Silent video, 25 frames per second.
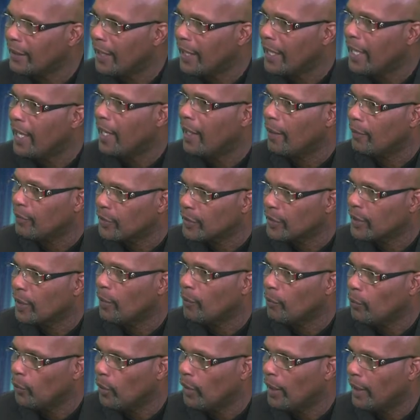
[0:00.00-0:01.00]
have
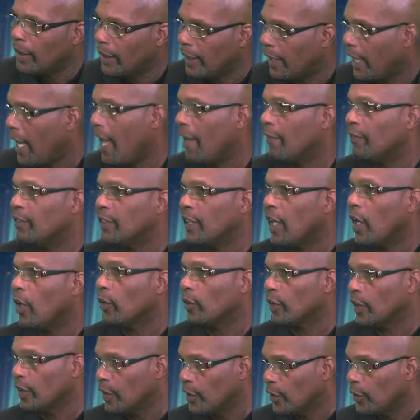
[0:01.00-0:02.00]
someone, and I've
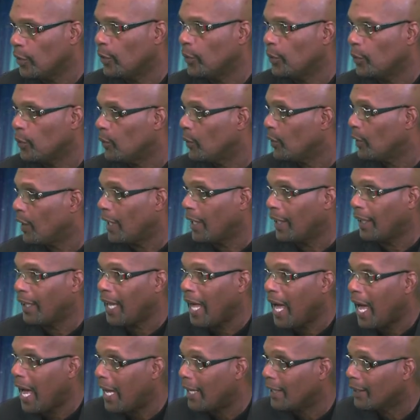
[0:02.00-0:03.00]
talked to you a
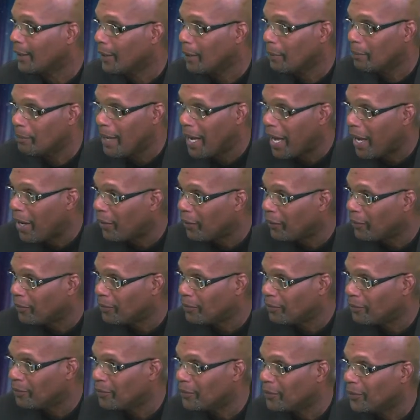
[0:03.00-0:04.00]
lot about
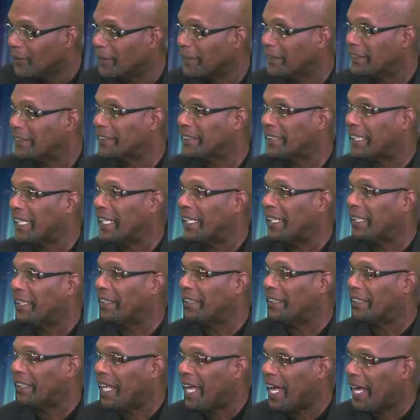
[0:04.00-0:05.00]
real estate,
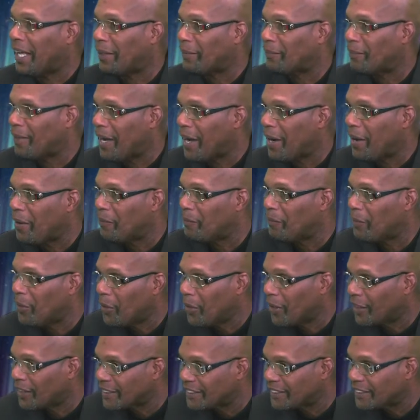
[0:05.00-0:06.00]
a lot about
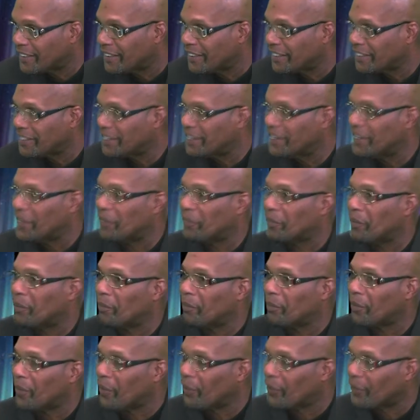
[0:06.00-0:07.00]
mortgages, the different
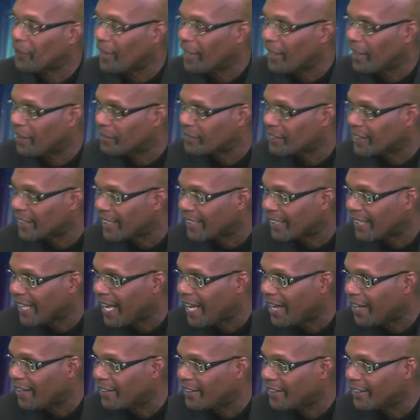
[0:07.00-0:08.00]
programs that are
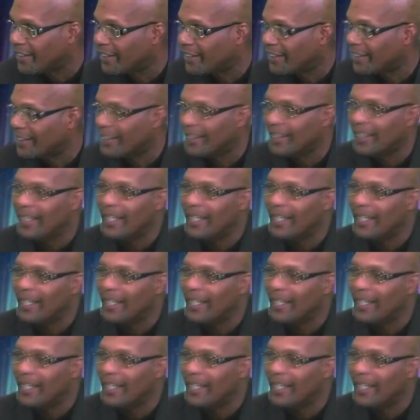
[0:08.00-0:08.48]
out here,